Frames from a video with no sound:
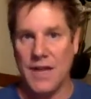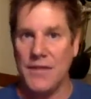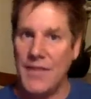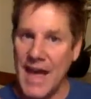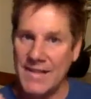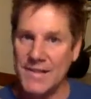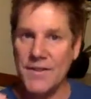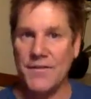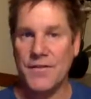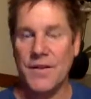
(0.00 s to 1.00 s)
that's
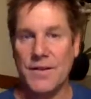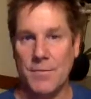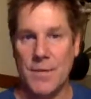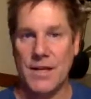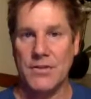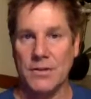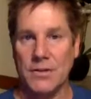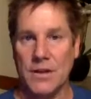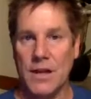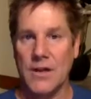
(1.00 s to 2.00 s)
the
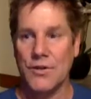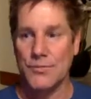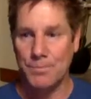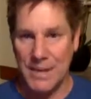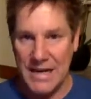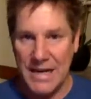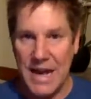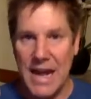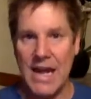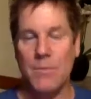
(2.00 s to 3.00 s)
fundamental. Being
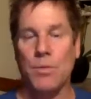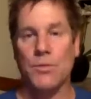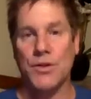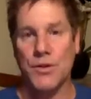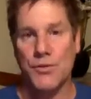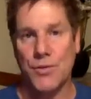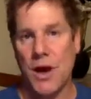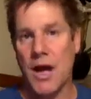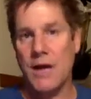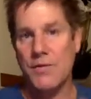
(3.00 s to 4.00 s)
able to
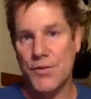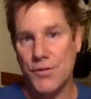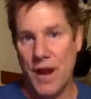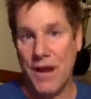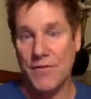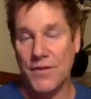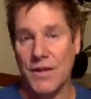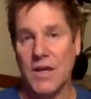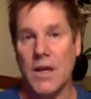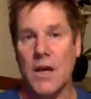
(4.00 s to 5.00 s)
drive
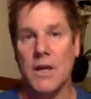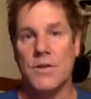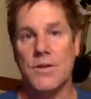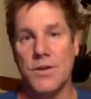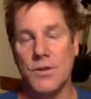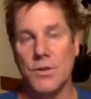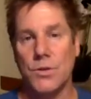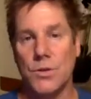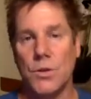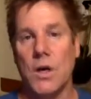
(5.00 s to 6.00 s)
traffic
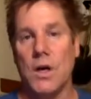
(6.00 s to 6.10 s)
to